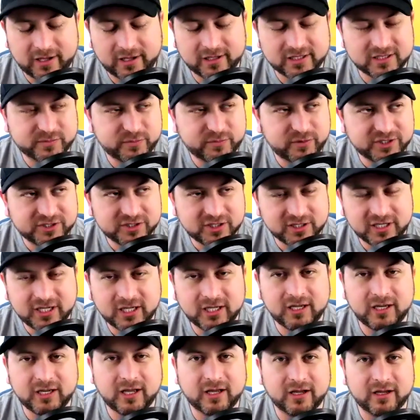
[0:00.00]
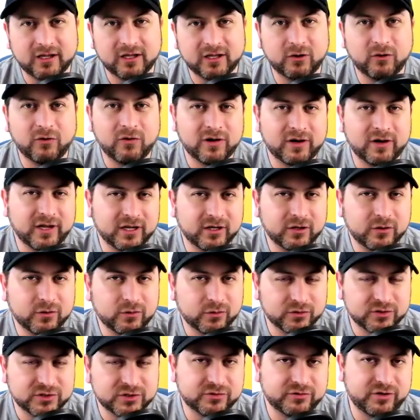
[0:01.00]
especially online
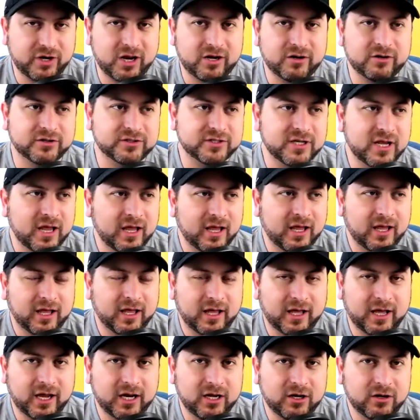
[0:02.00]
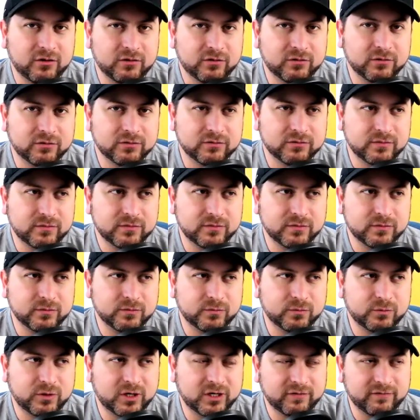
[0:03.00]
course creators, I know
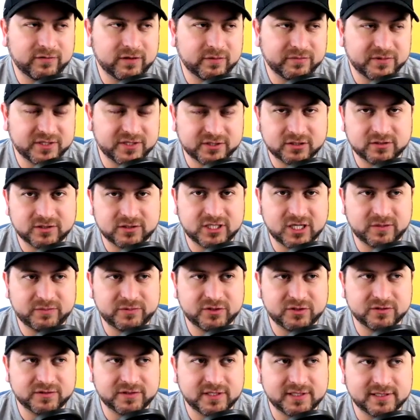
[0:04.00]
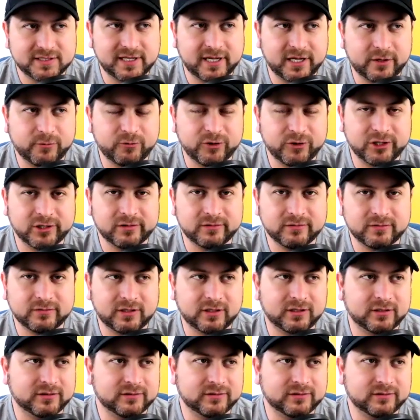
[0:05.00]
one of the misconceptions is like, well,